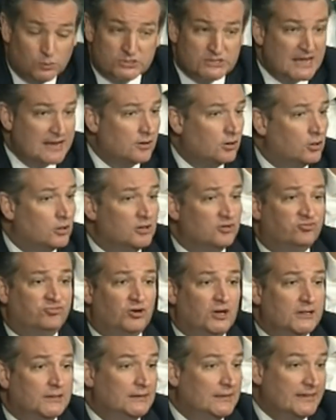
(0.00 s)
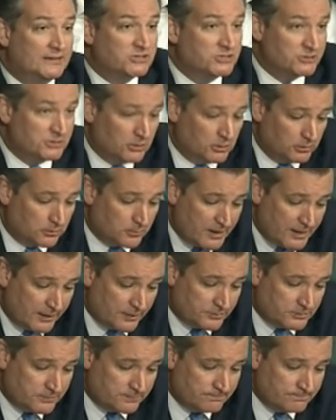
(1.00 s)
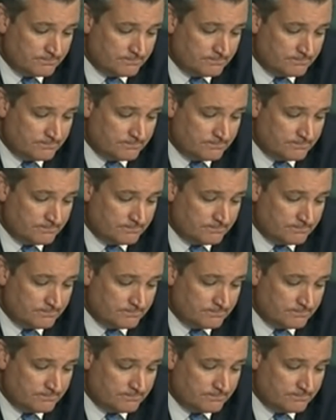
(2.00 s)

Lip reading: was a hard-fought election all around.